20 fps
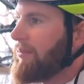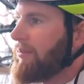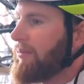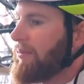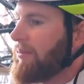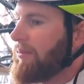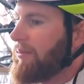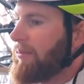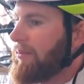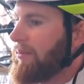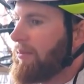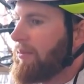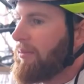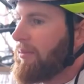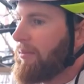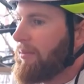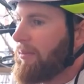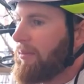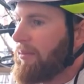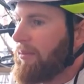Um,
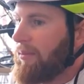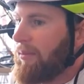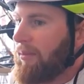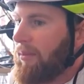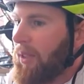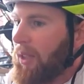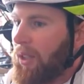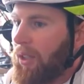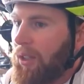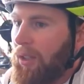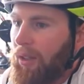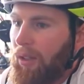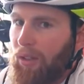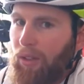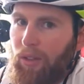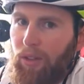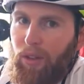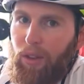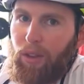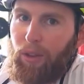round Safari and
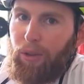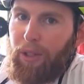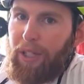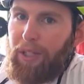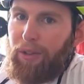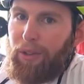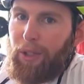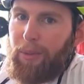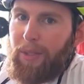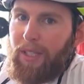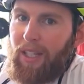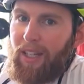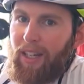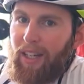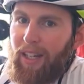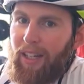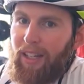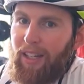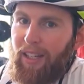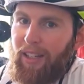Rapea. Three groups
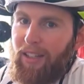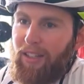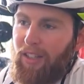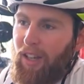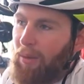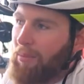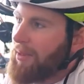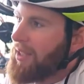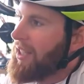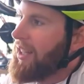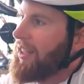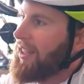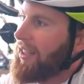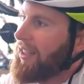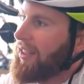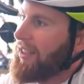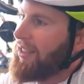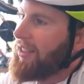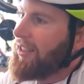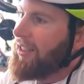today. Tom's
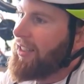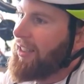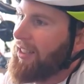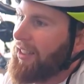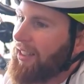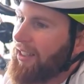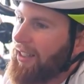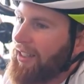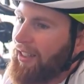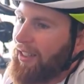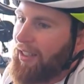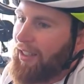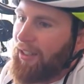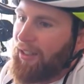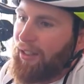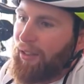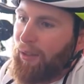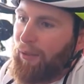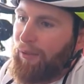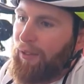taking so I think
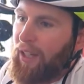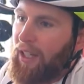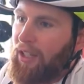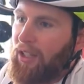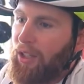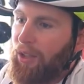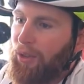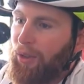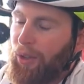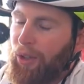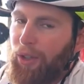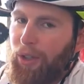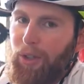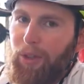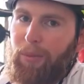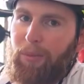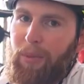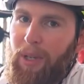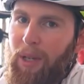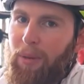the fastest group.
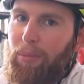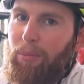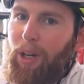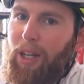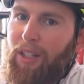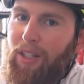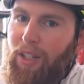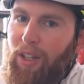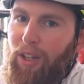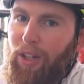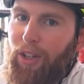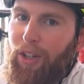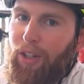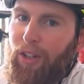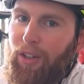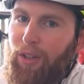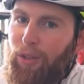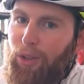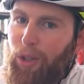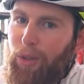Me and Brad are
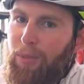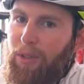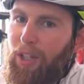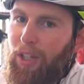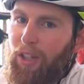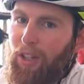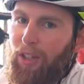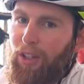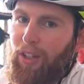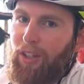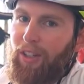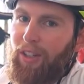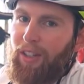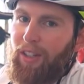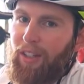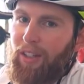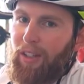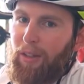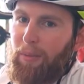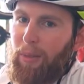group two,
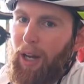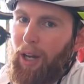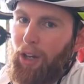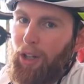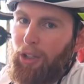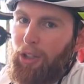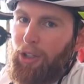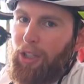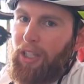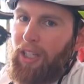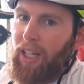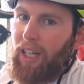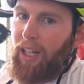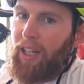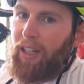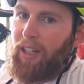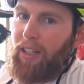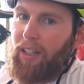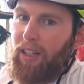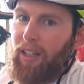about one hundred
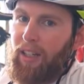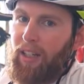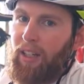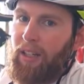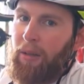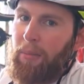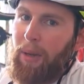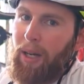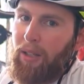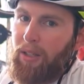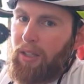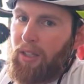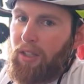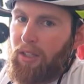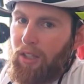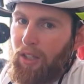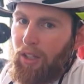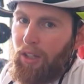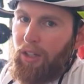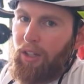K in the
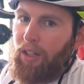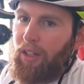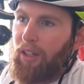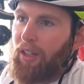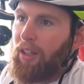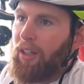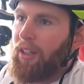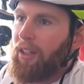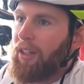mountains road. And